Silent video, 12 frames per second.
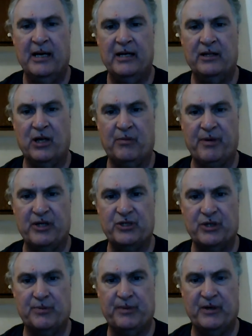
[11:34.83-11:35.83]
And like Ben
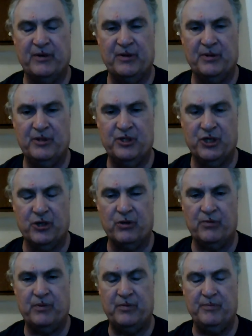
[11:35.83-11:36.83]
Shapiro